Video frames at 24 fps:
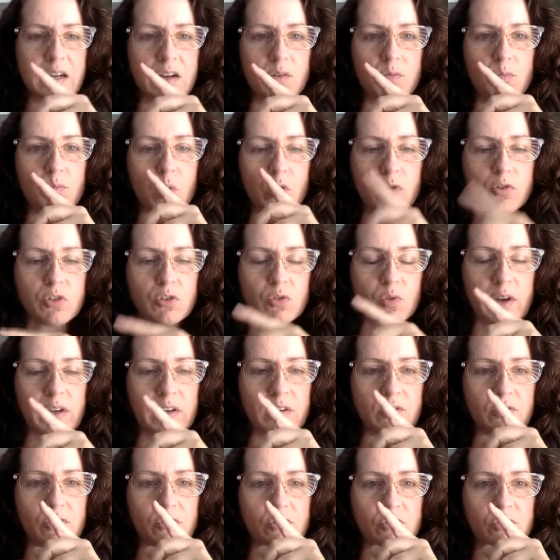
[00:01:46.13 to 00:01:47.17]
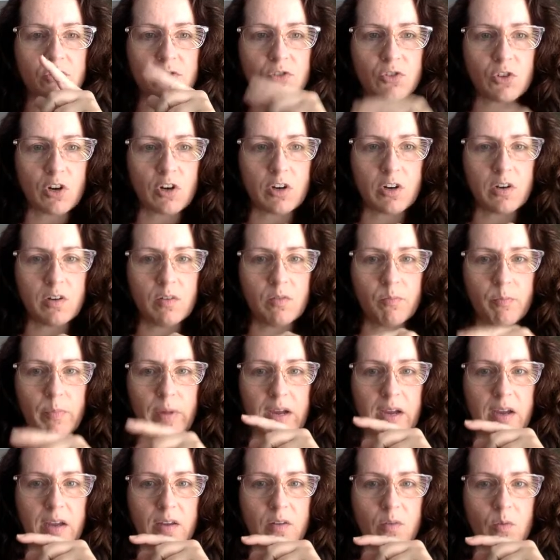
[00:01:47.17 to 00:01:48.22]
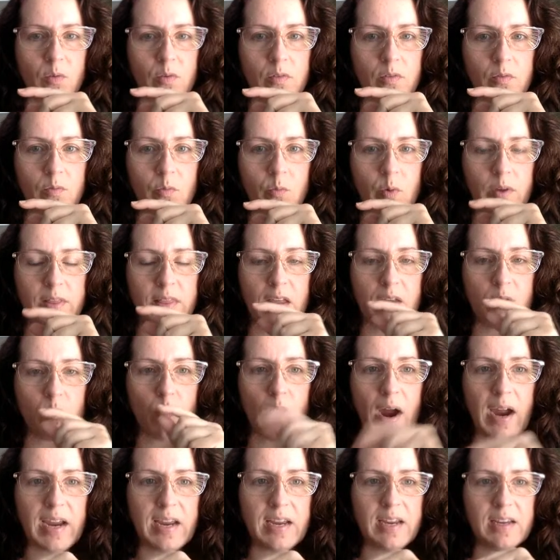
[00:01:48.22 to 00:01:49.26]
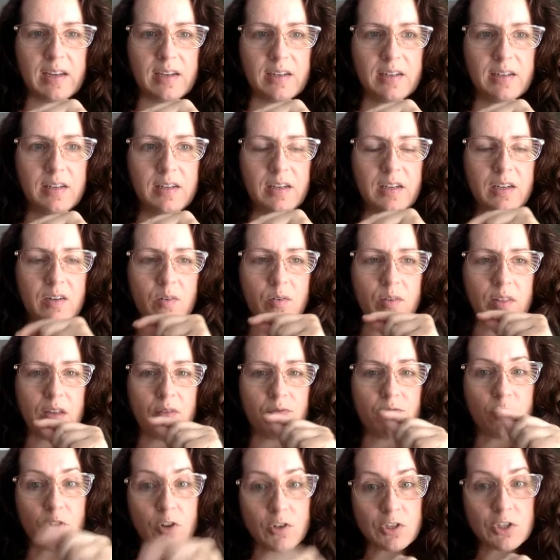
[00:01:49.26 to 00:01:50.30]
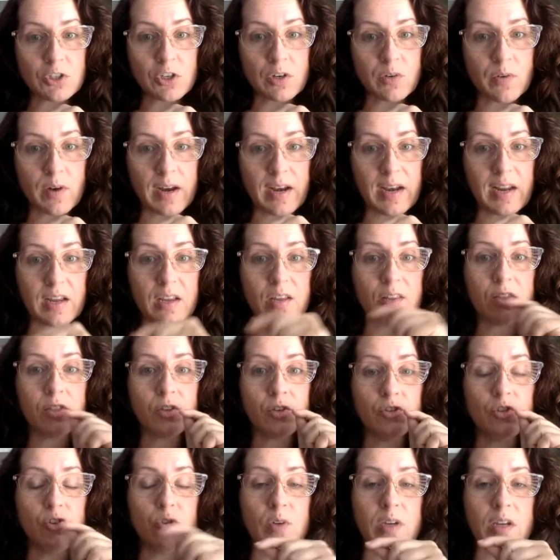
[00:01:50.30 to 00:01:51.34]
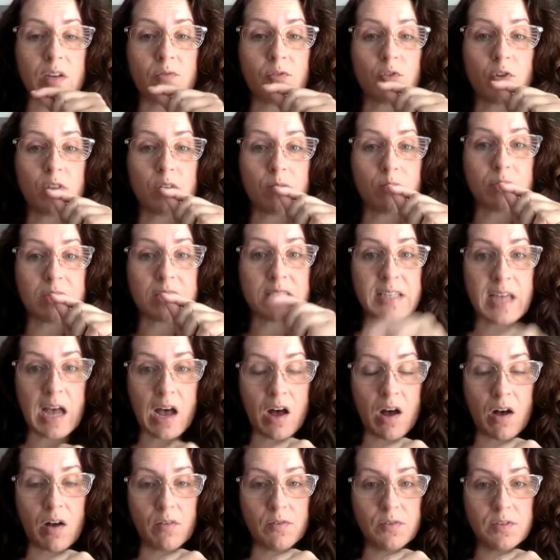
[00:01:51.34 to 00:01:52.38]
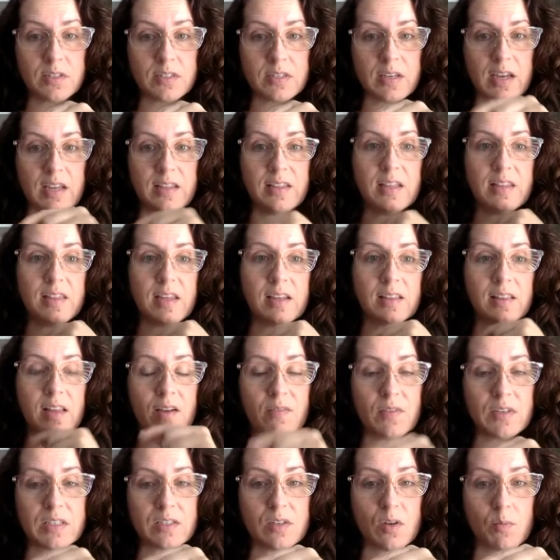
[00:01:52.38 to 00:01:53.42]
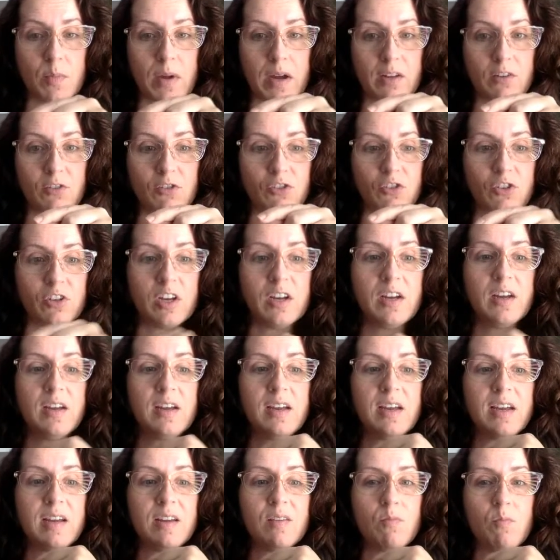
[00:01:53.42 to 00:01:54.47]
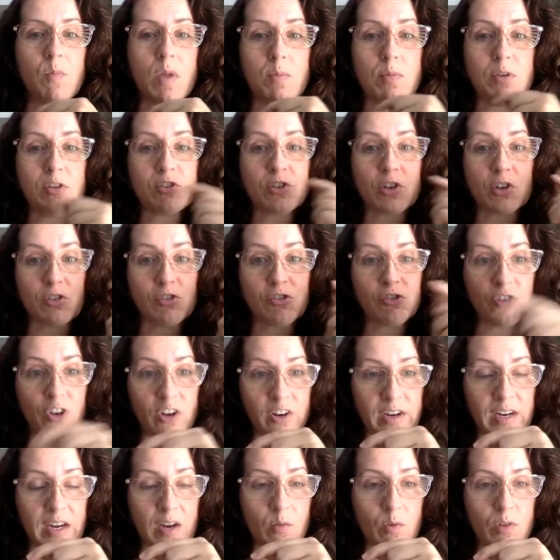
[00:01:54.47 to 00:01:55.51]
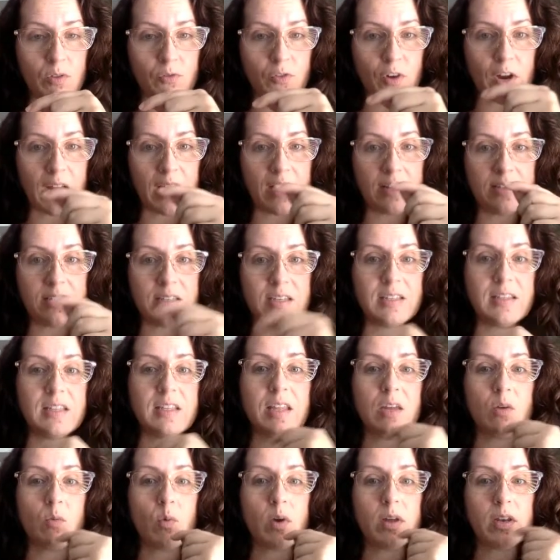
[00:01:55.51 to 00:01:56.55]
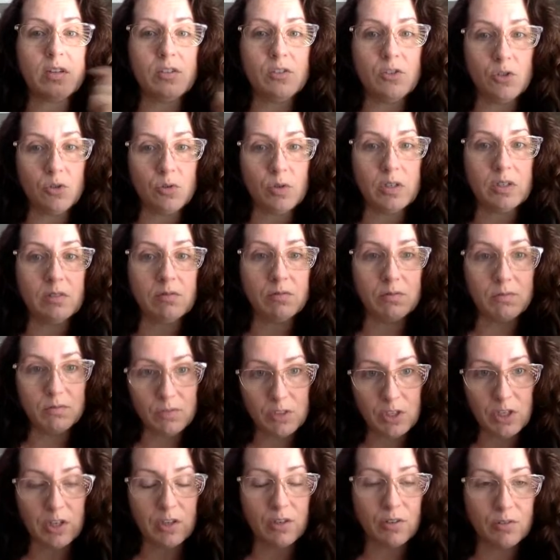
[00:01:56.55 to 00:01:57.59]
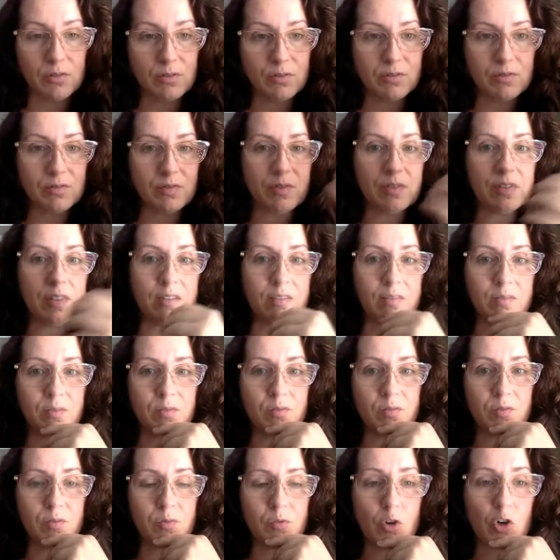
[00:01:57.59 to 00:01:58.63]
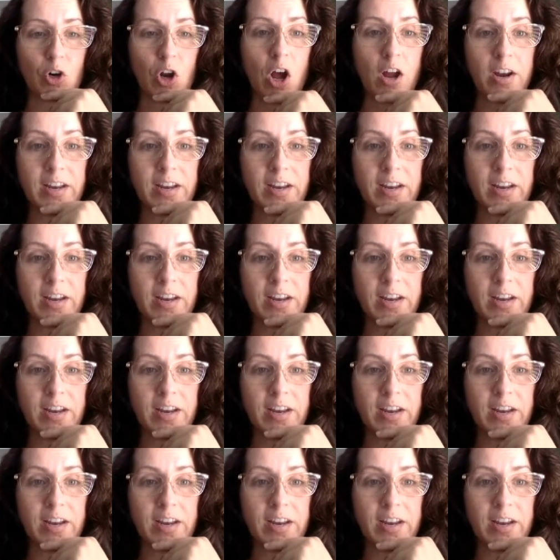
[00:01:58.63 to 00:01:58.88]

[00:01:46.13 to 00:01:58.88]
how most writers start, by when they write, when they first start writing, they're doing it for themselves. And then they love it so much, maybe start sharing it with friends. And then they want to do it, for an